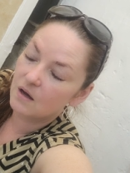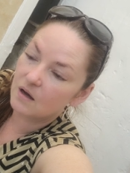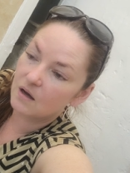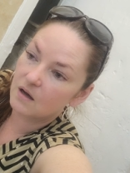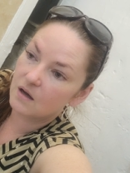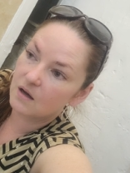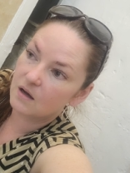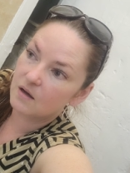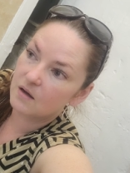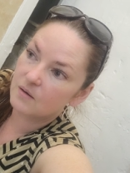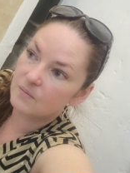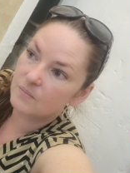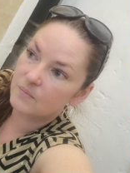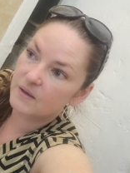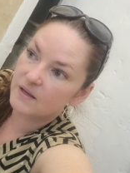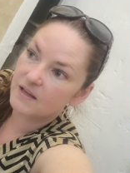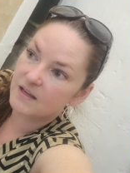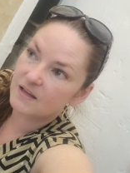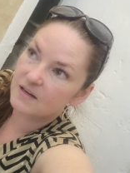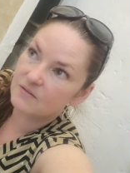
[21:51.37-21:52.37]

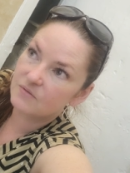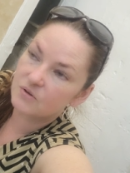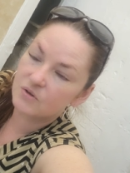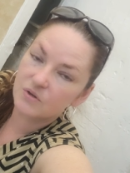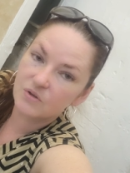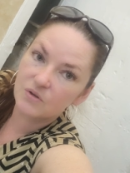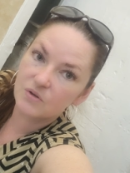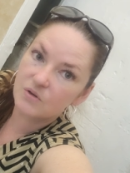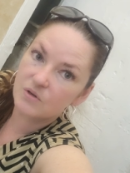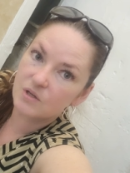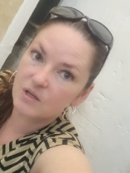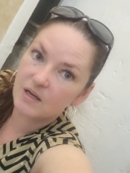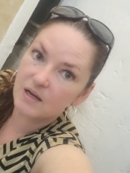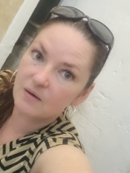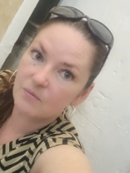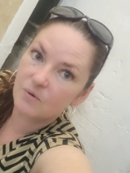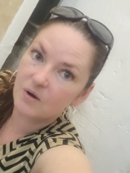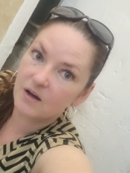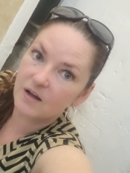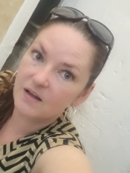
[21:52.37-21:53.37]
And if you're new to
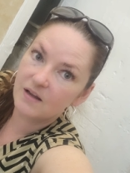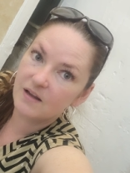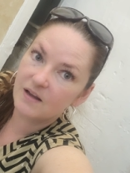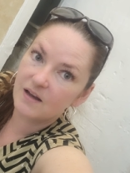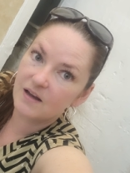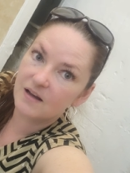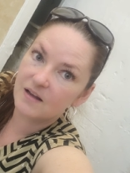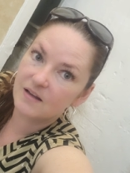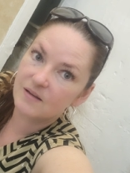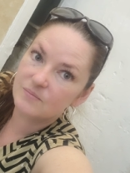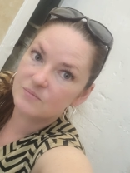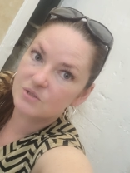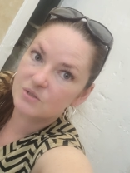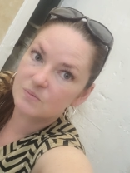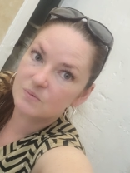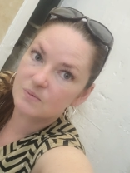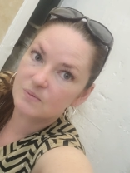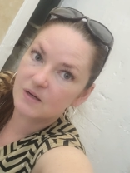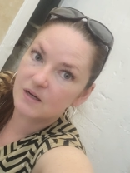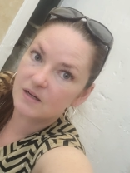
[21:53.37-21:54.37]
DIY, I am
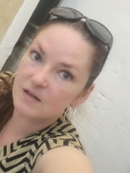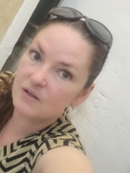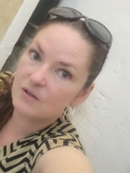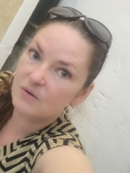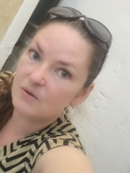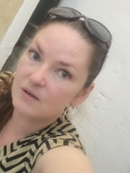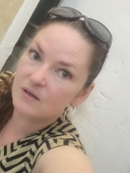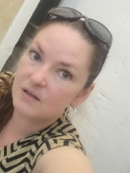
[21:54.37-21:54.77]
super proud of you,